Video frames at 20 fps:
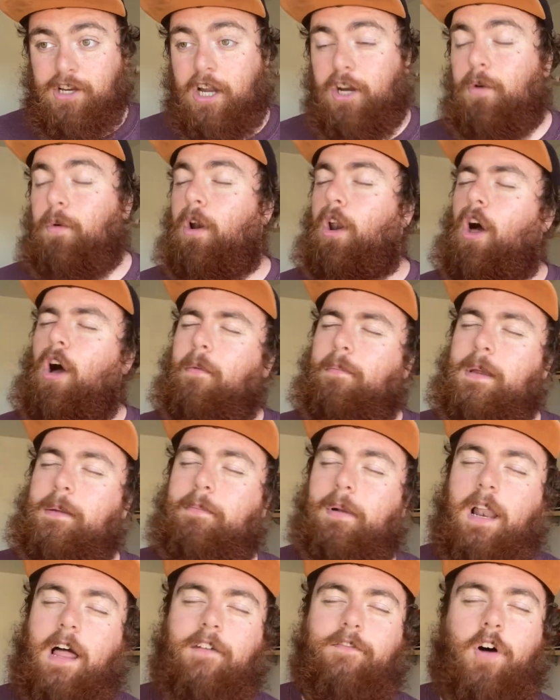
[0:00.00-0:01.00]
I know a lot of
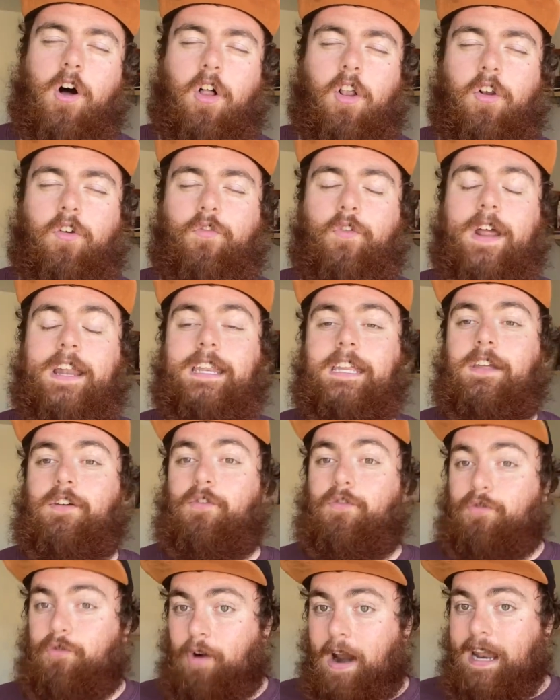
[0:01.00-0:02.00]
people have already
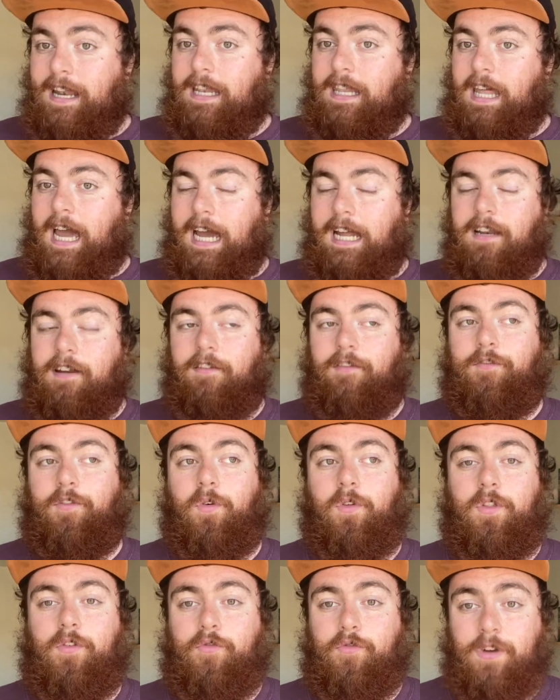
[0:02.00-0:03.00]
read that
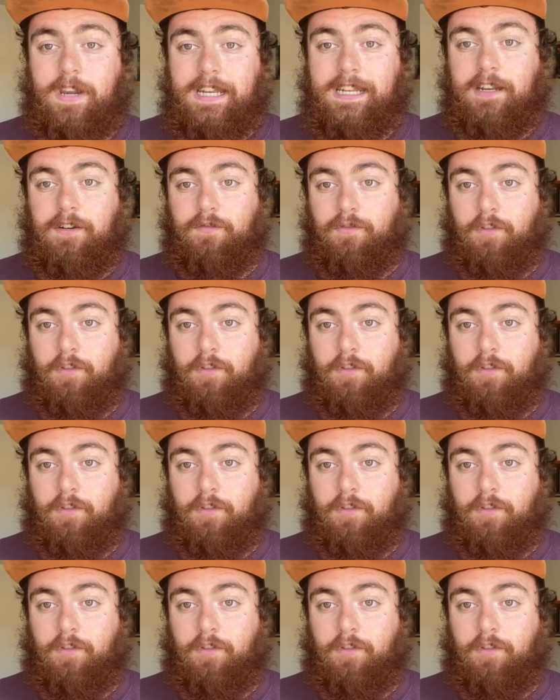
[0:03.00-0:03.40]
for the reading